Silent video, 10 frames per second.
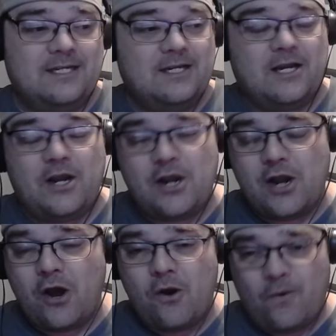
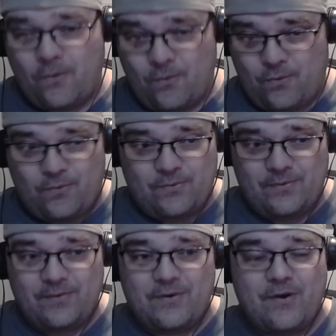no,
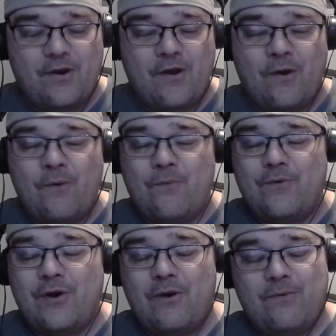no, no,
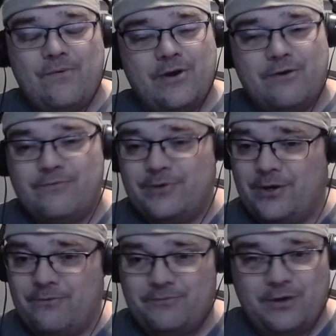no,
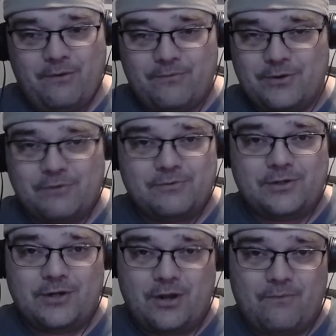no, no, no,
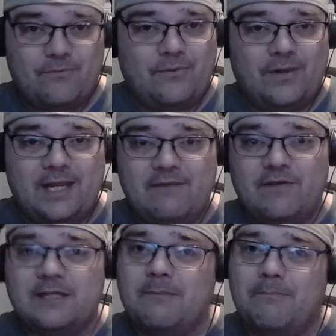no, leave
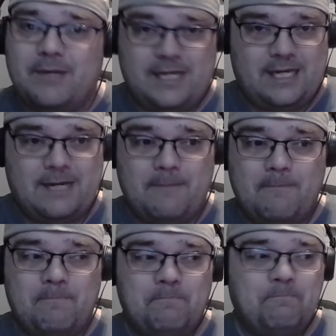it be.
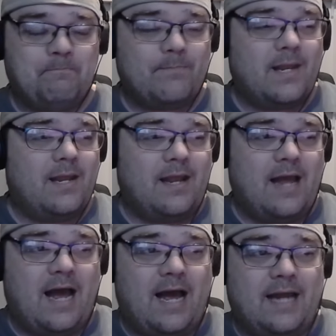
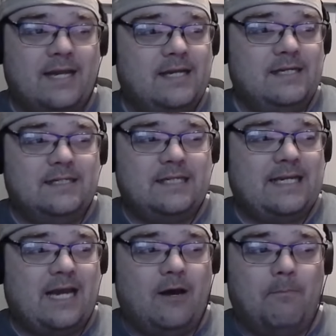I
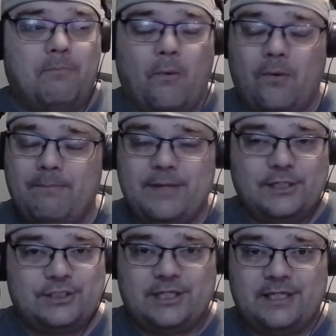abort
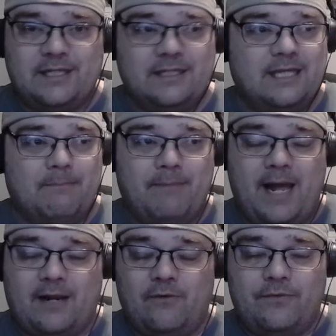mission, get
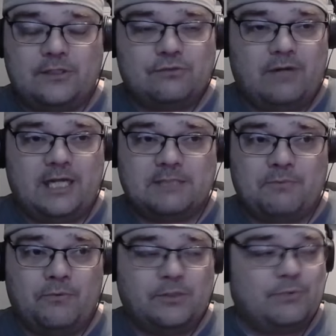back on the
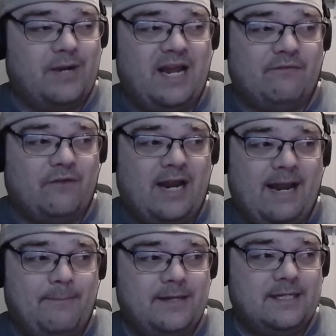transports. Whatever
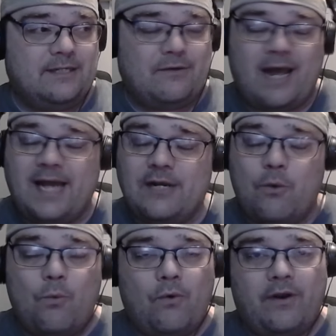happened here, I
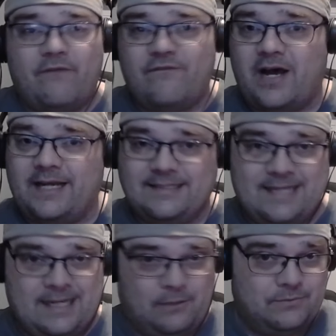don't want to find out.